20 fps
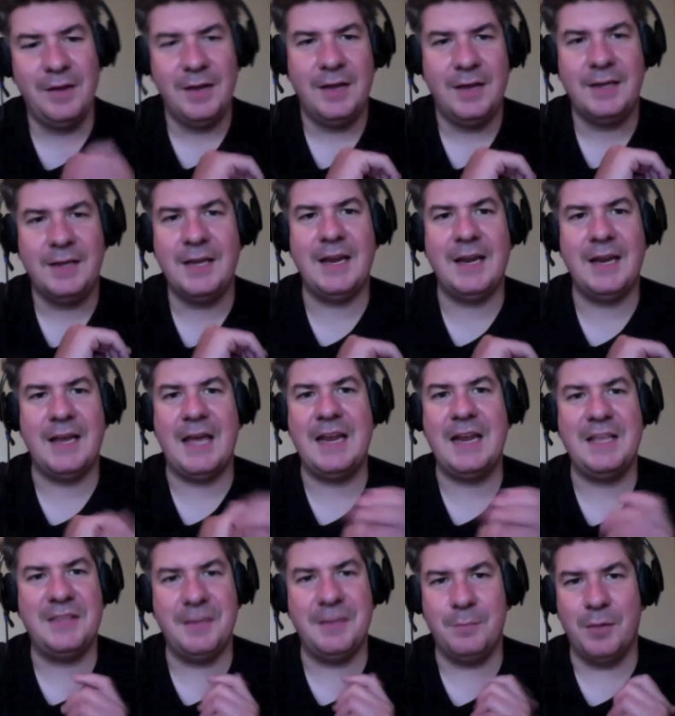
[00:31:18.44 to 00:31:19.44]
getting
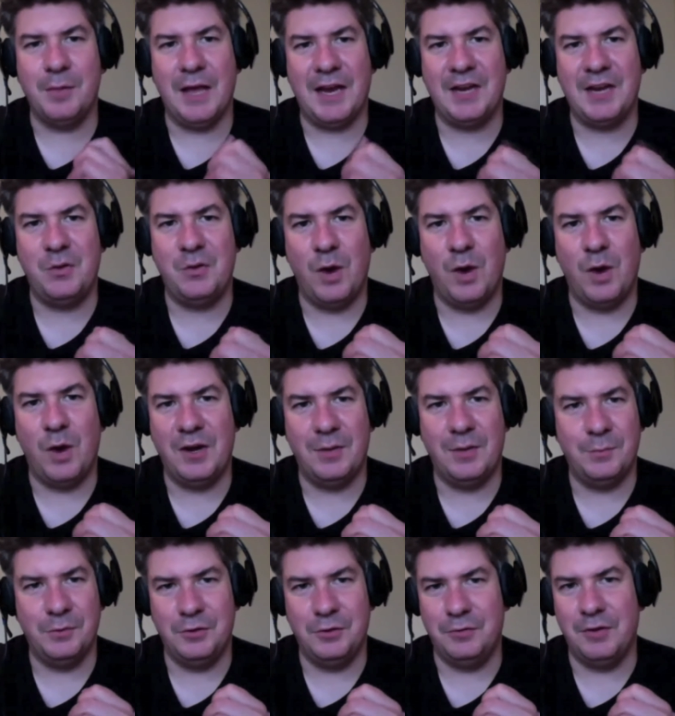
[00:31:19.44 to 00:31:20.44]
anything black and white on
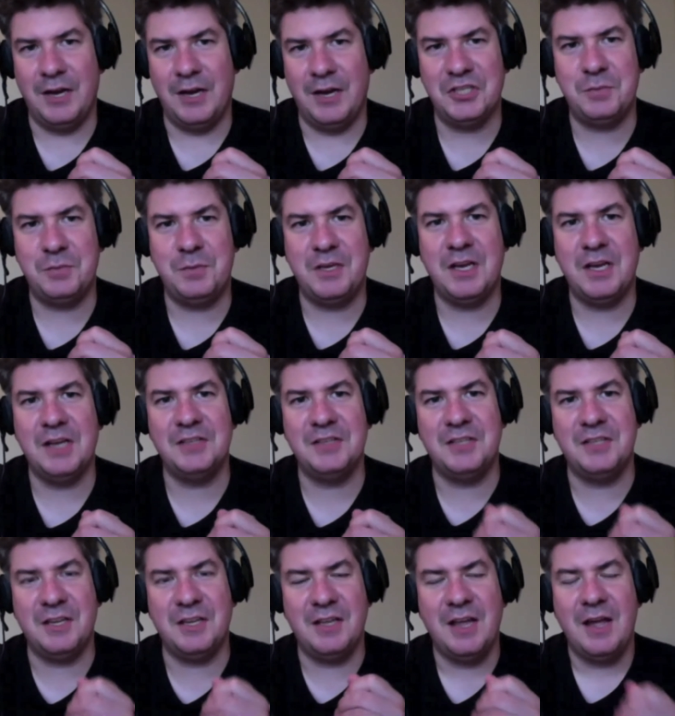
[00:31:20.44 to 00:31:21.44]
Blu-ray just because
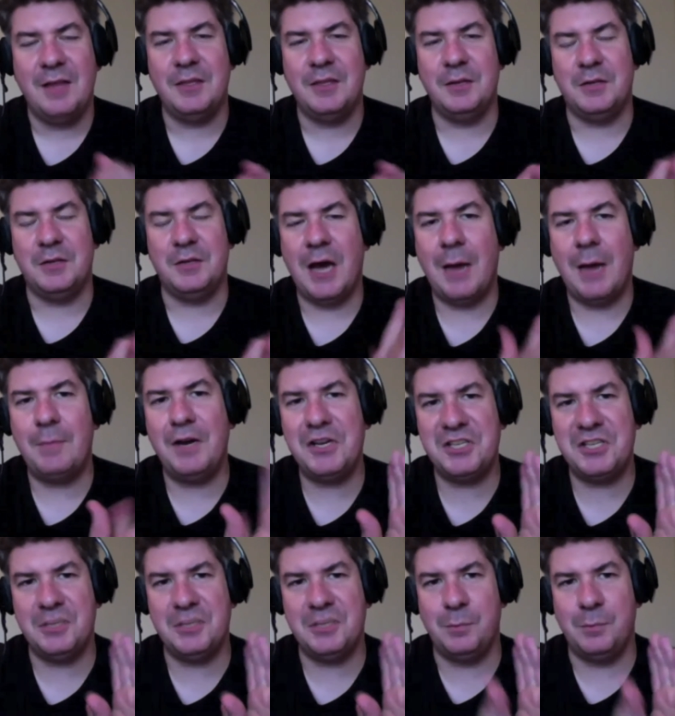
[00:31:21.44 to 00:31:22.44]
the, the
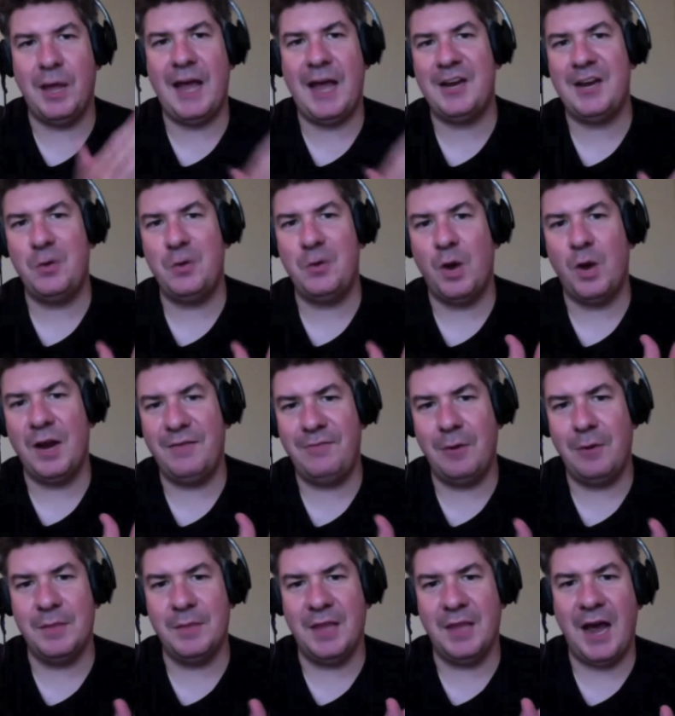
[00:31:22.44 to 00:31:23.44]
combination of black and white
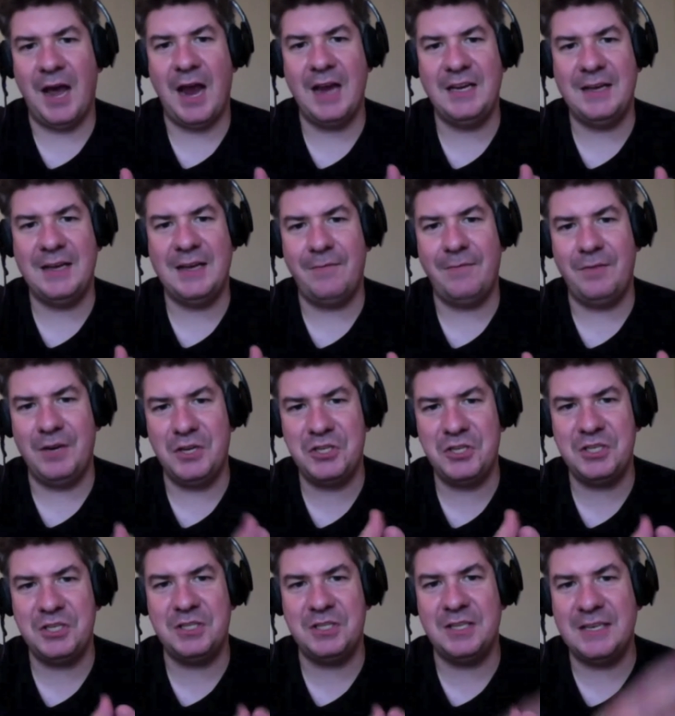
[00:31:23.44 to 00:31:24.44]
film and the high
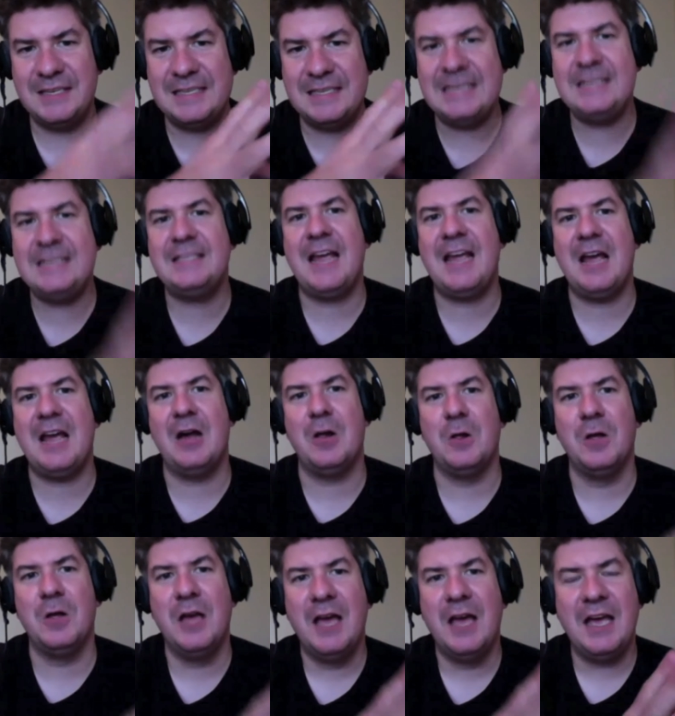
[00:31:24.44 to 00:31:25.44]
definition, the
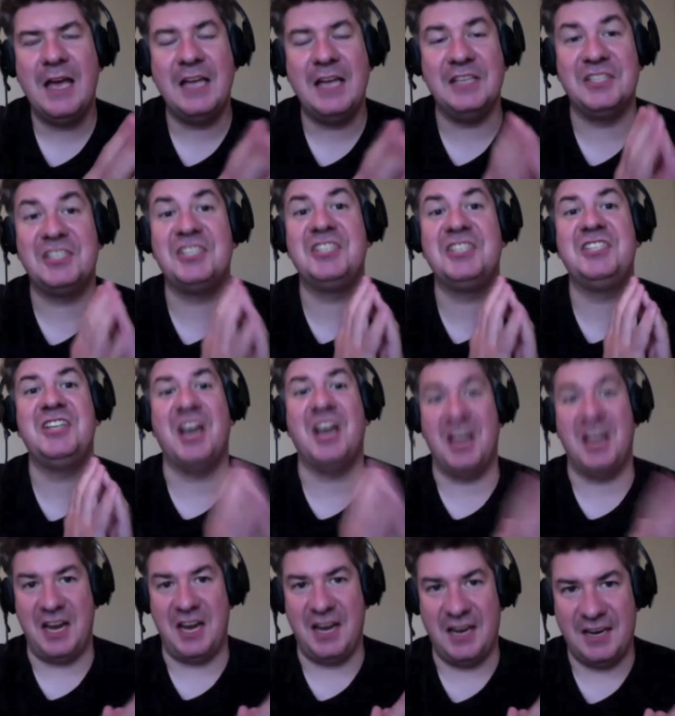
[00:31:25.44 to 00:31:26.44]
detail is
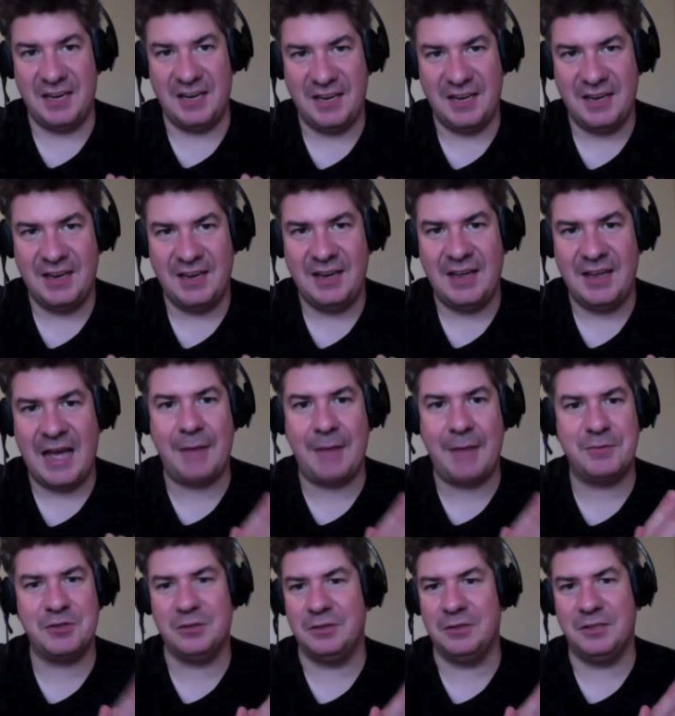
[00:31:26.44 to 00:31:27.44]
stunning.
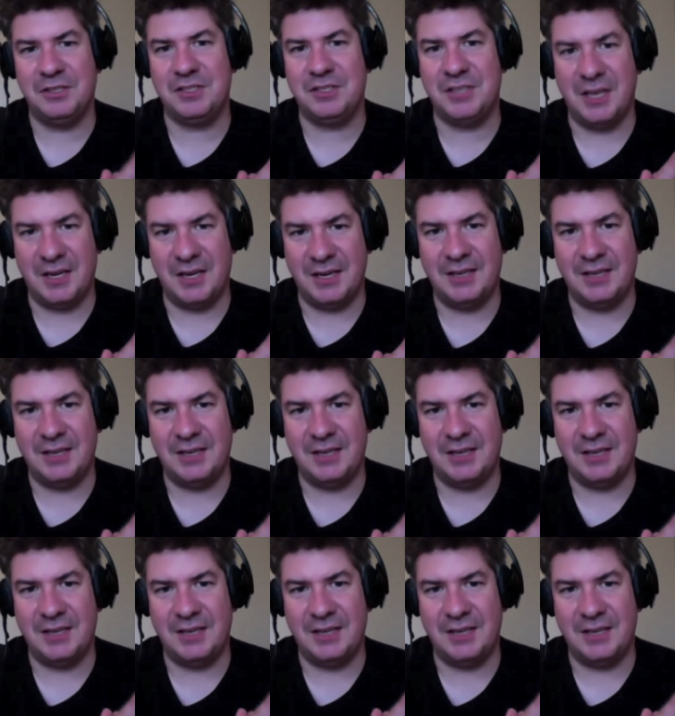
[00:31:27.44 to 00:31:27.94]
Absolutely oh, yeah. stunning.